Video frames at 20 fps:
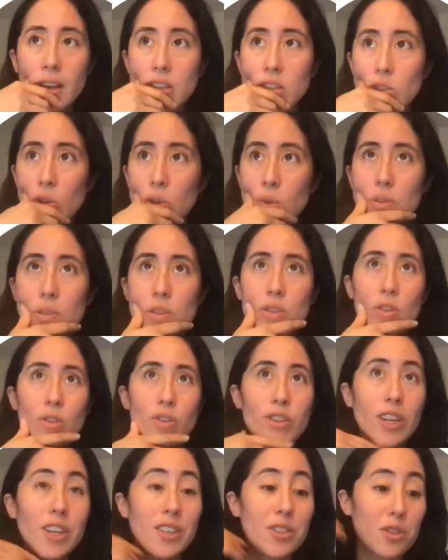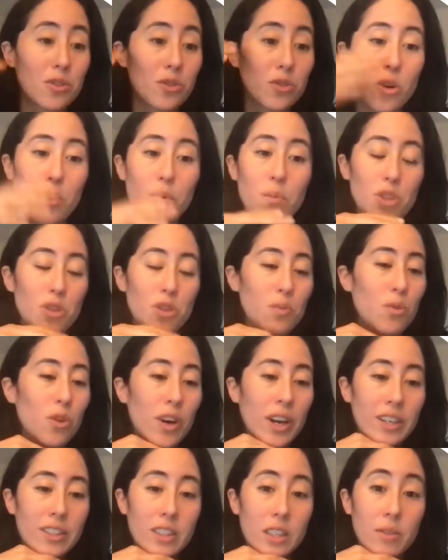So there's so much
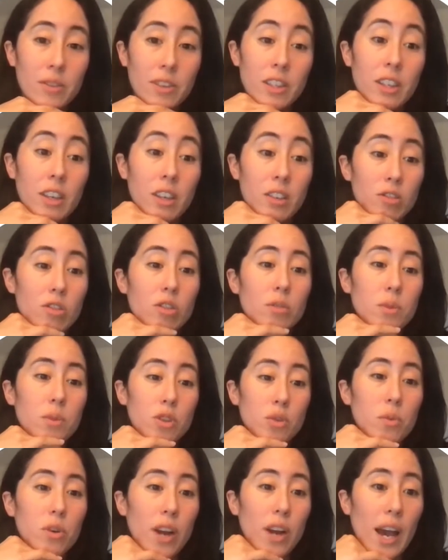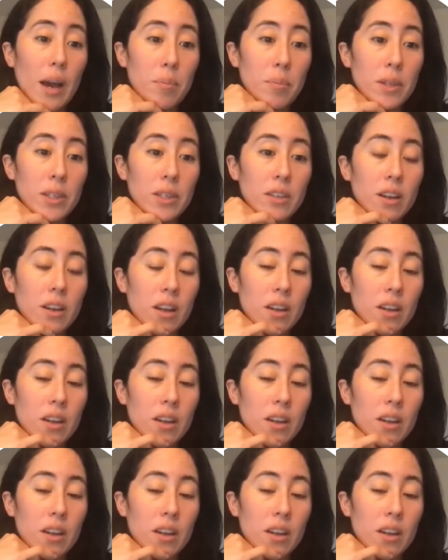more activity and so much more happening,